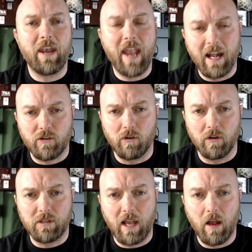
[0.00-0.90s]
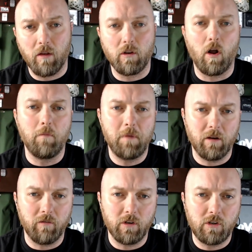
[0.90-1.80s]
natural sound,
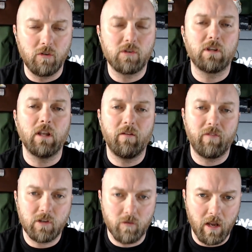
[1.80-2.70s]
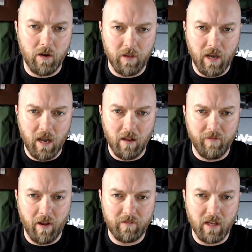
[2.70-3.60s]
albeit reduced, if it's greater than
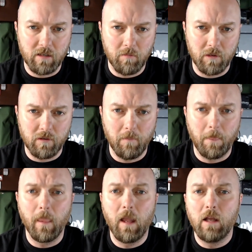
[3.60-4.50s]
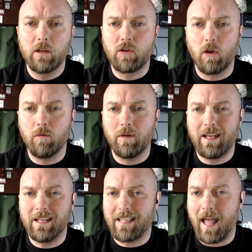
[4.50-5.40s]
85 decibels. So,
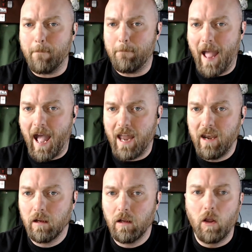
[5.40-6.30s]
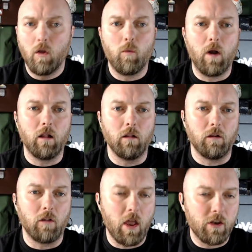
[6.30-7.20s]
is that bad? Well, a
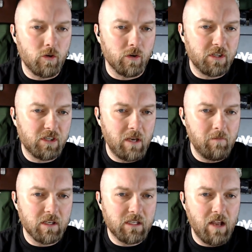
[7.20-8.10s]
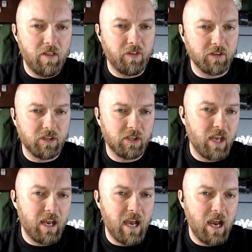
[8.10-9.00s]
lot of sources seem to say that the
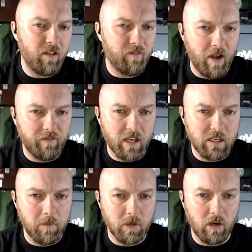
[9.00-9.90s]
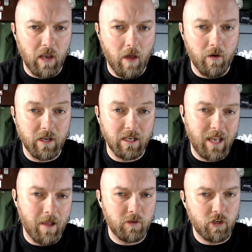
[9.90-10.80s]
sustained 85 decibels or louder can
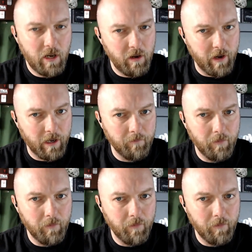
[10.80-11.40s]
damage your hearing.